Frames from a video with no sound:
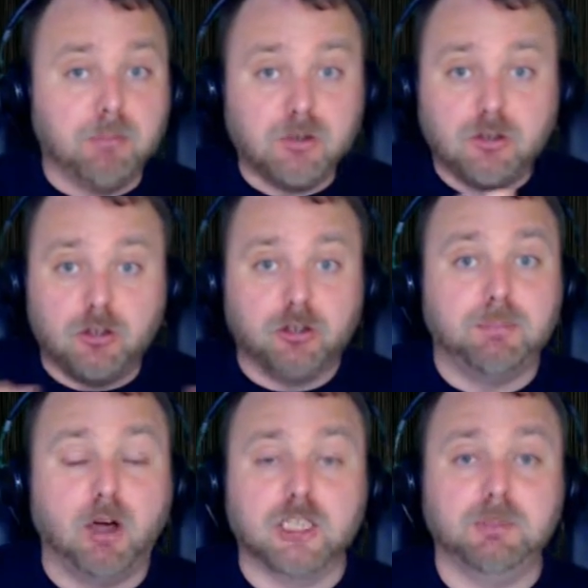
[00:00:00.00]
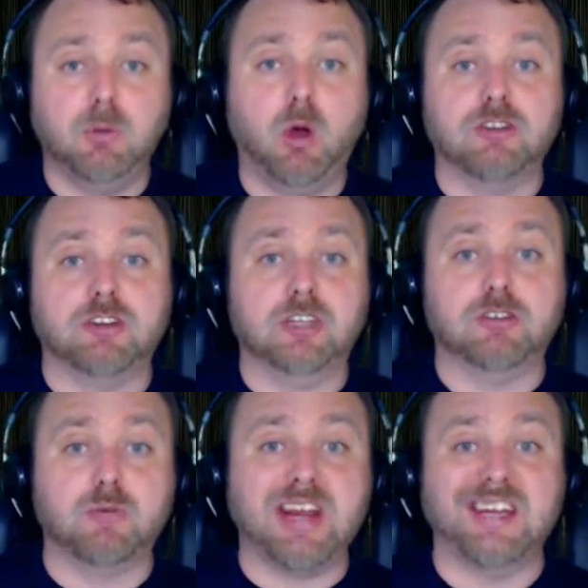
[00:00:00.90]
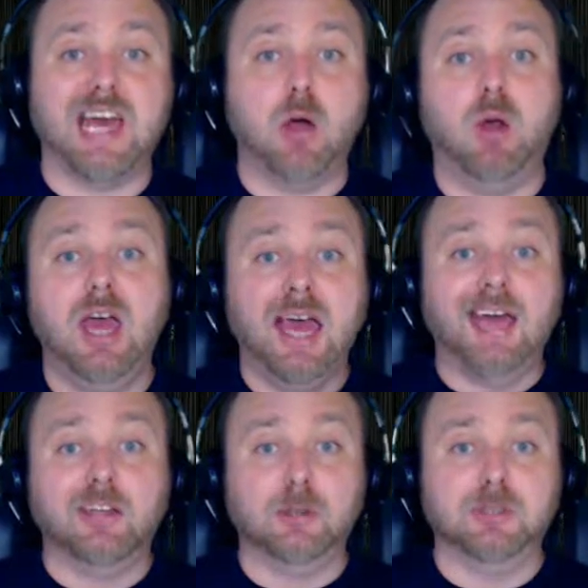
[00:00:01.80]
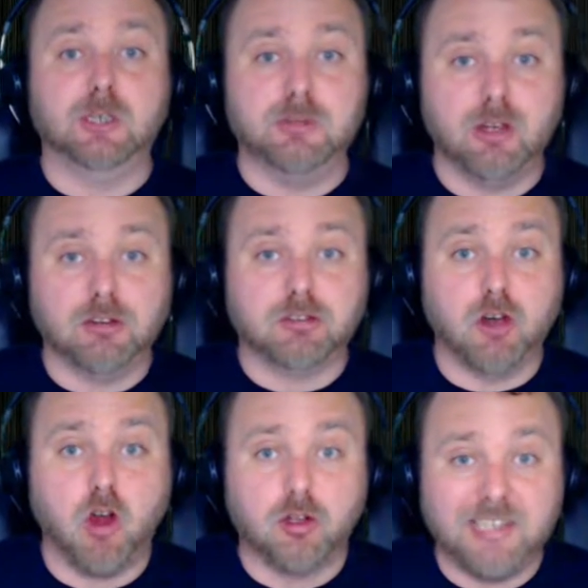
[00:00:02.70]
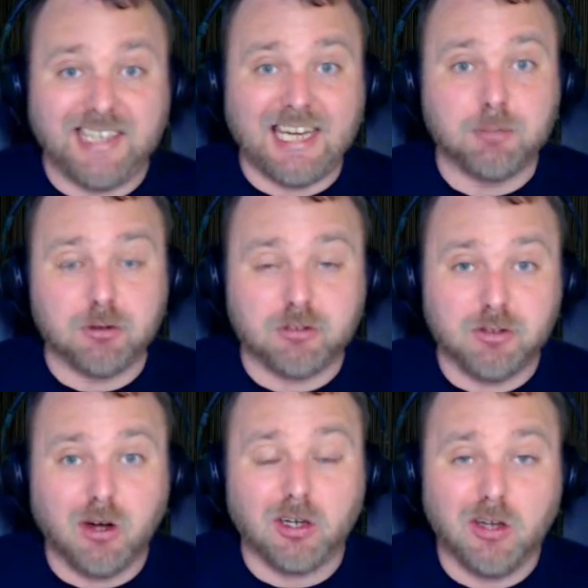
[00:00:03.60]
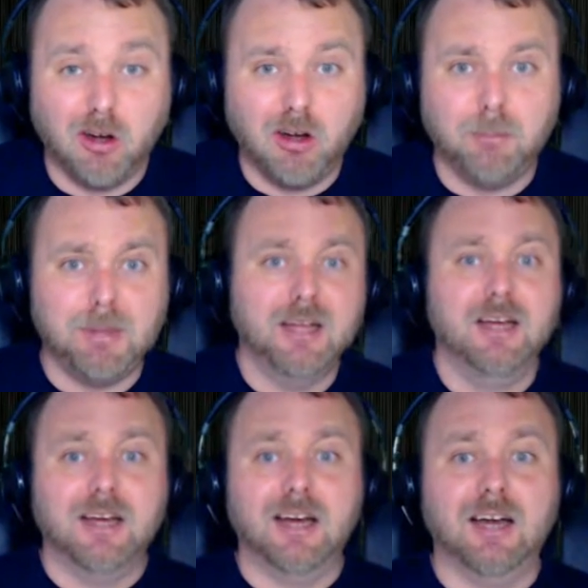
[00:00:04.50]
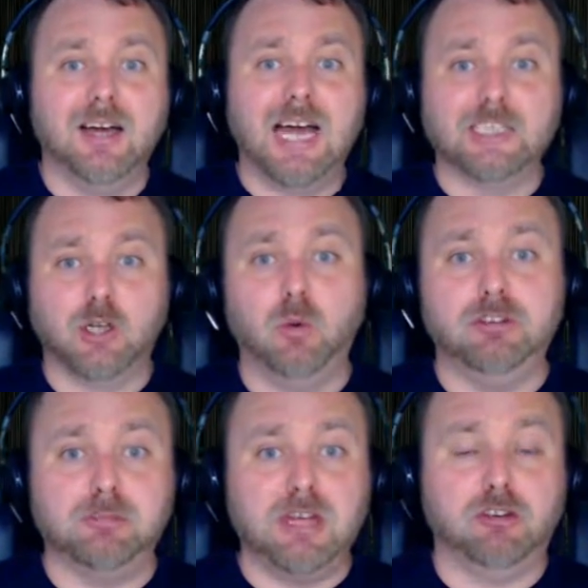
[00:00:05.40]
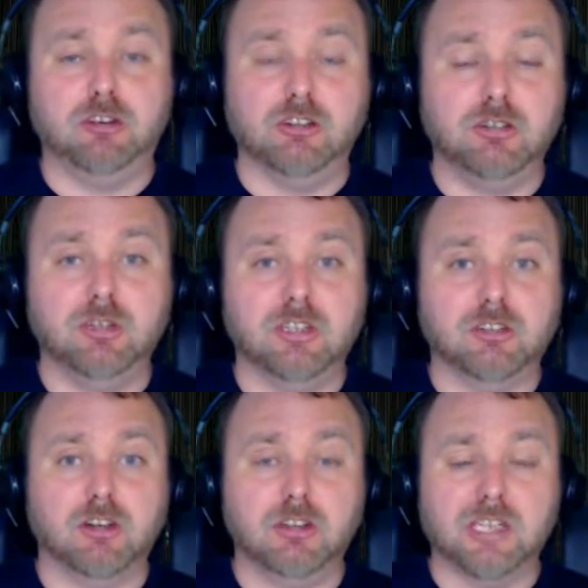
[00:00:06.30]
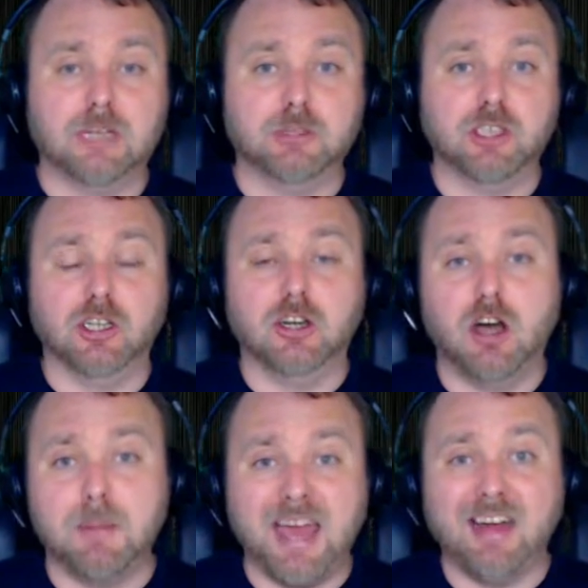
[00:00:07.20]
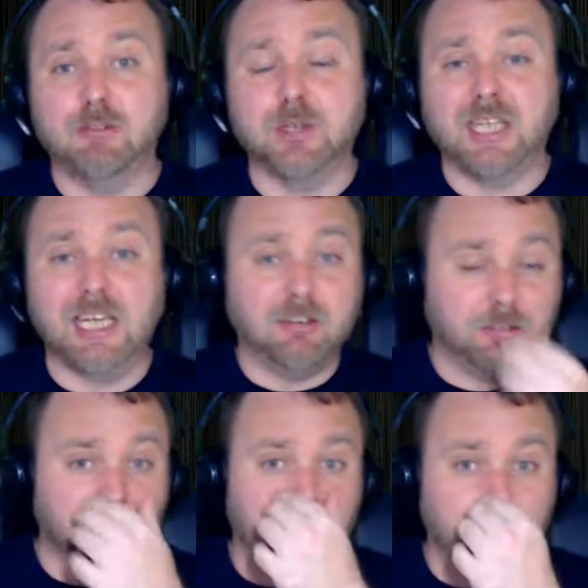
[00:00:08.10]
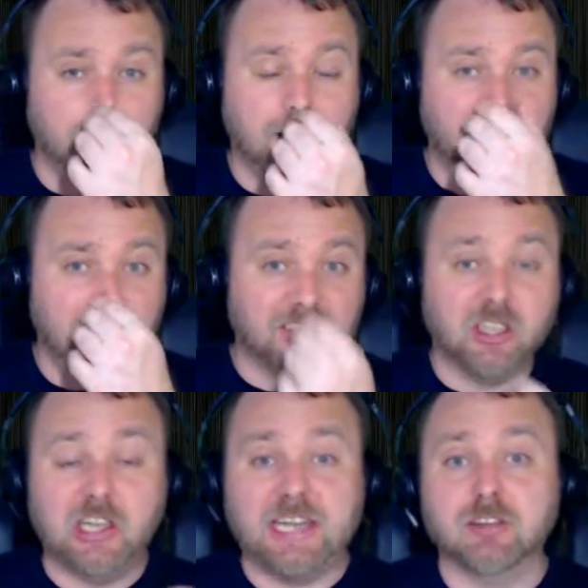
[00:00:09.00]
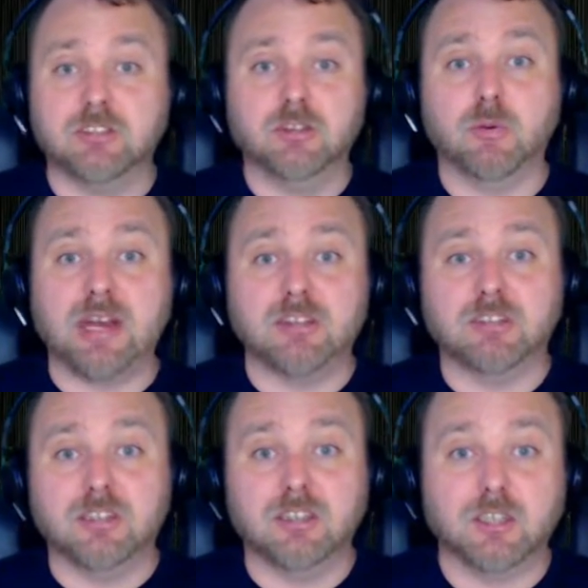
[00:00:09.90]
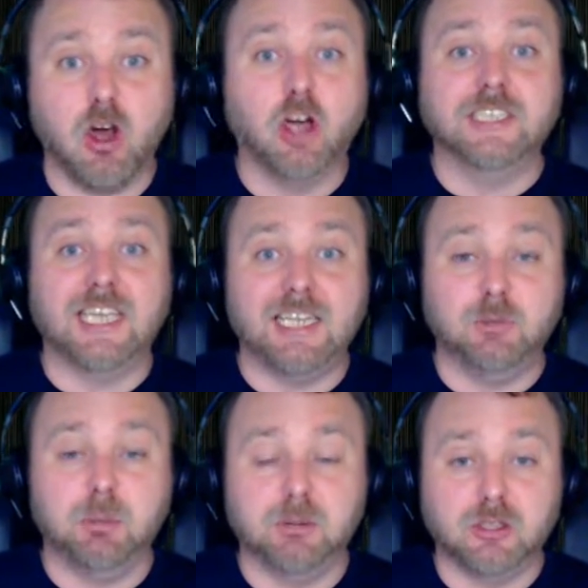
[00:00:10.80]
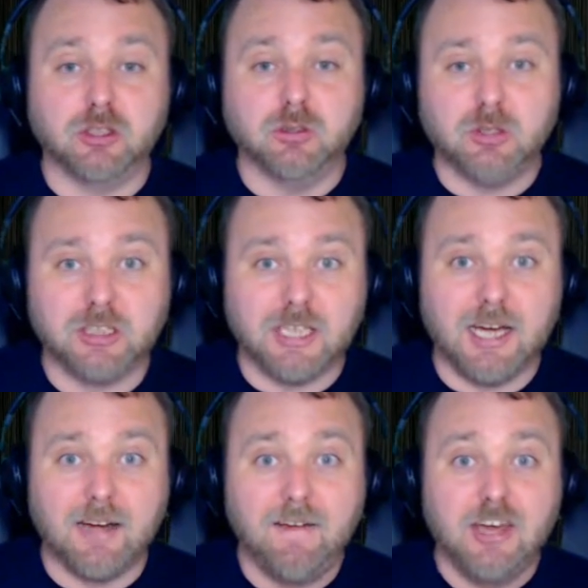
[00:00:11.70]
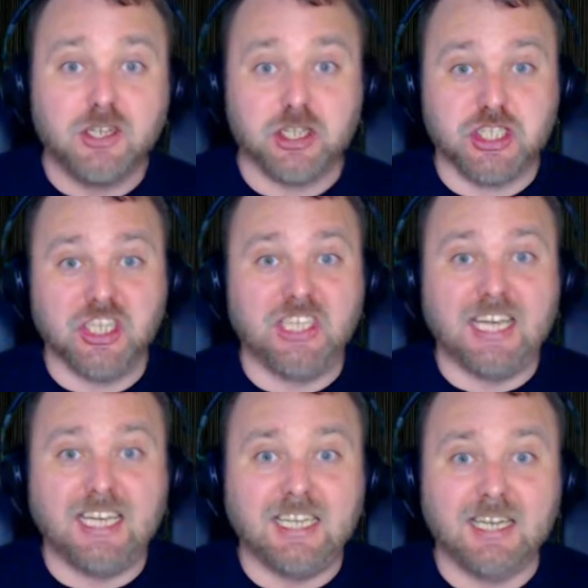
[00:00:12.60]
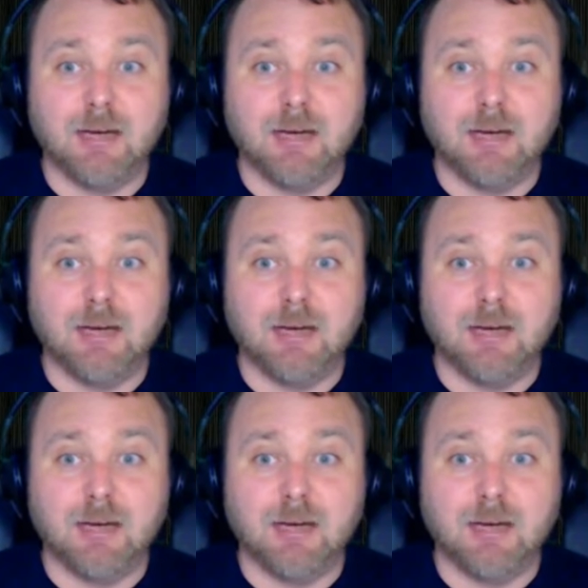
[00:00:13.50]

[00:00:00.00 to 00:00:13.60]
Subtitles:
could possibly watching this right now at www.scholarlygamers.com. As always, make sure to tune in to scholarlygamers.com every day for the latest and greatest content that we produce. Just today,